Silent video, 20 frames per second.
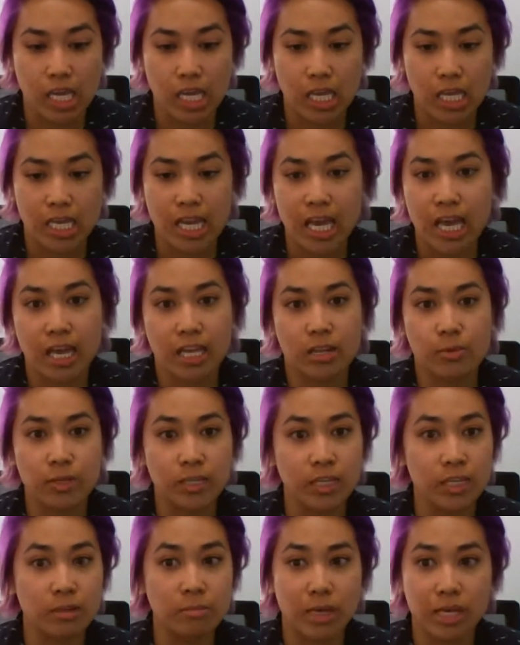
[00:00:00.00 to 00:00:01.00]
yeah, anyone
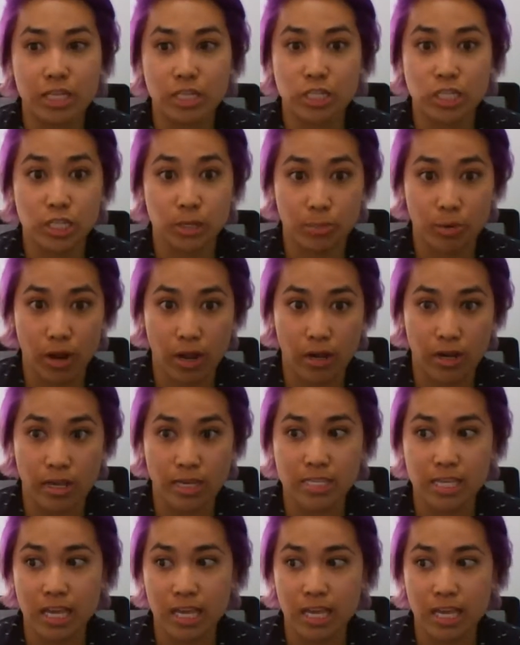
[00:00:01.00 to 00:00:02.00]
can make a cheap product.
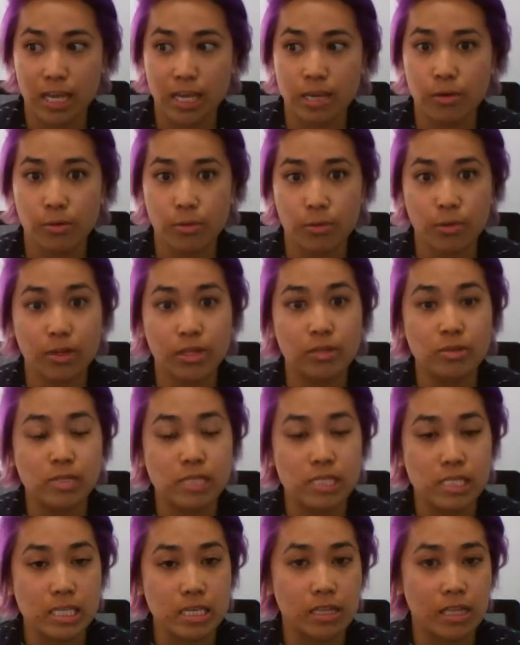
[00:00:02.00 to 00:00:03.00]
And when you
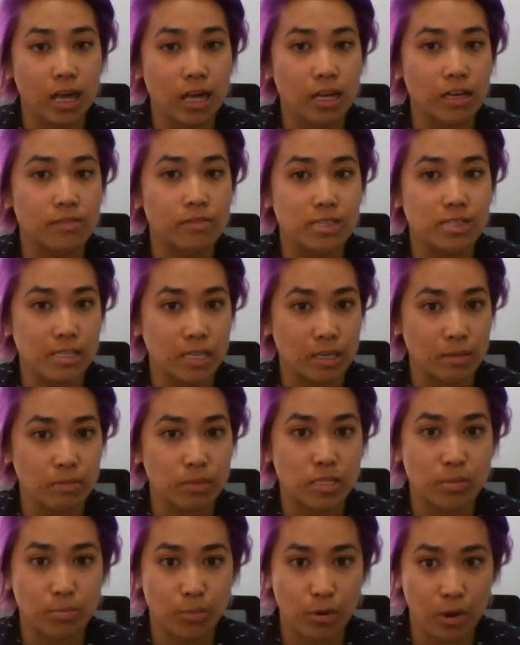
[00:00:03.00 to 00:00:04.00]
see a lot of the same
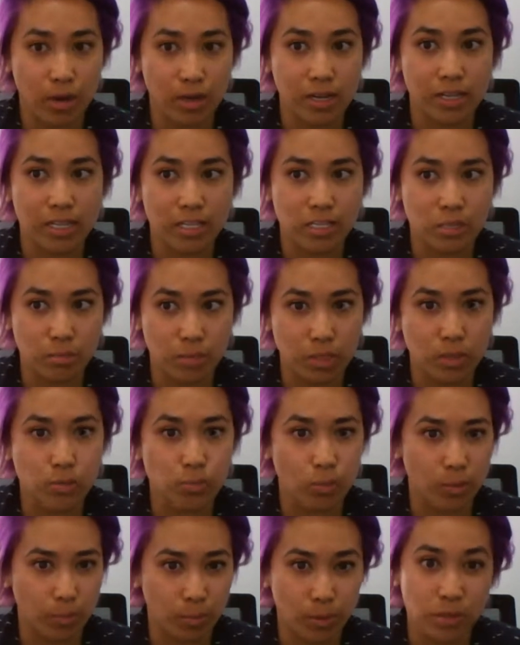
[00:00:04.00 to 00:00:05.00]
cheap product, it's because
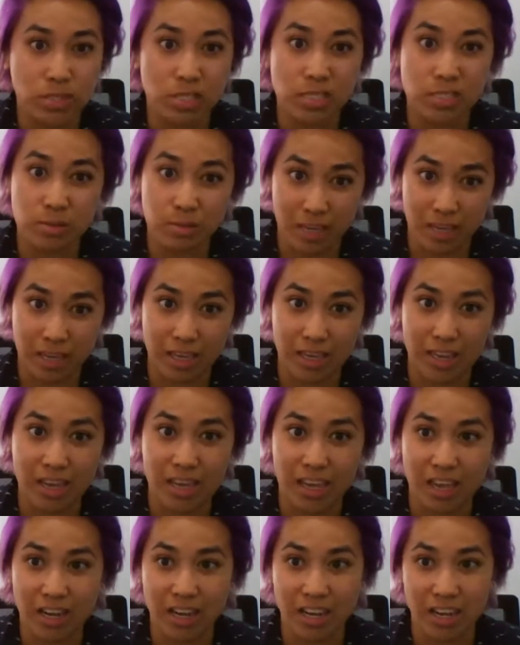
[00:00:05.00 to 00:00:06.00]
one person's making it
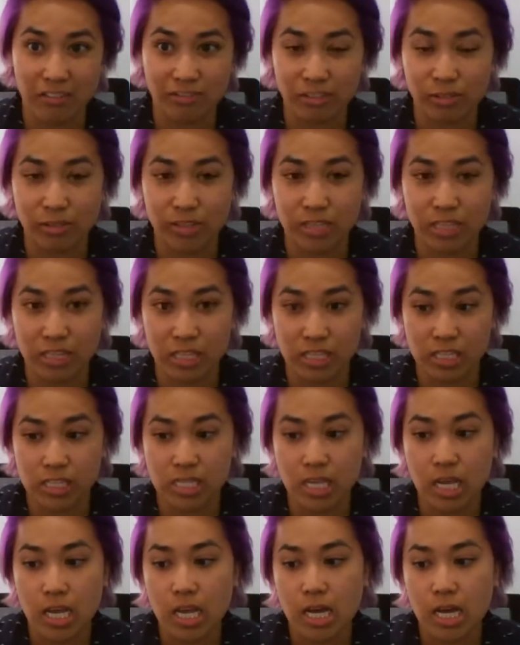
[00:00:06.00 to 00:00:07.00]
and everyone is
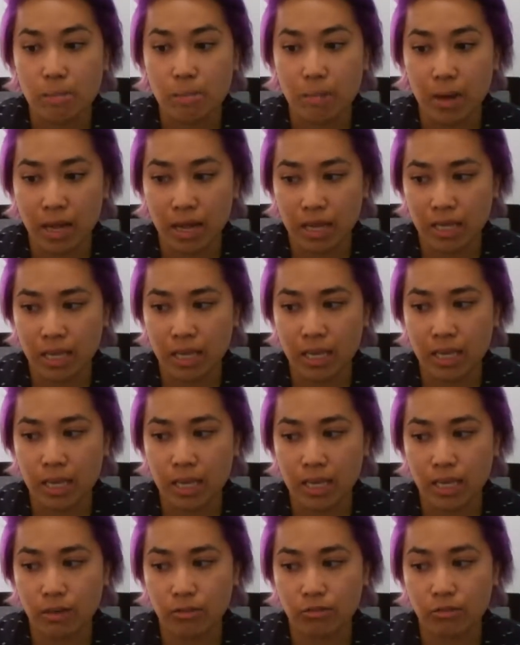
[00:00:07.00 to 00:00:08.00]
buying it
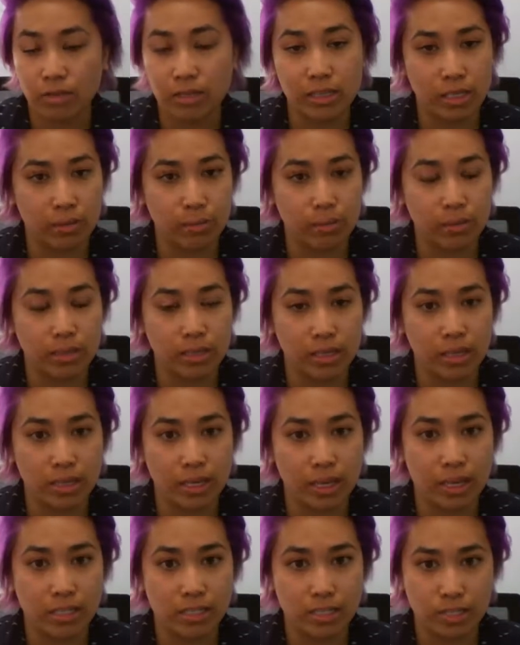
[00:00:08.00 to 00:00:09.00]
and relabeling it
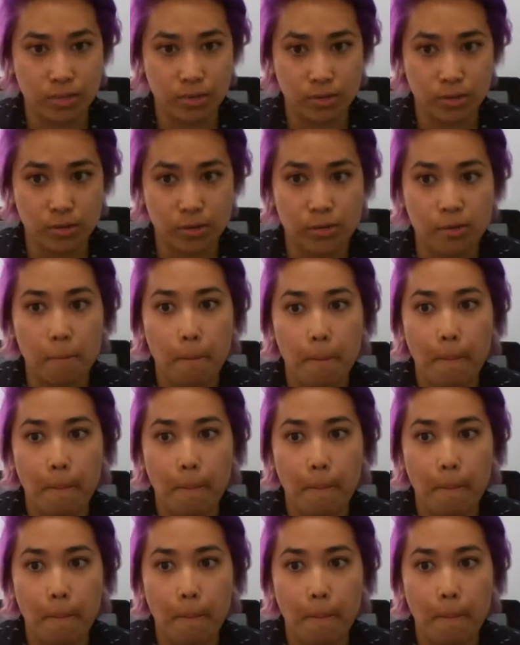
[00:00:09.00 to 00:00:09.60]
as their own.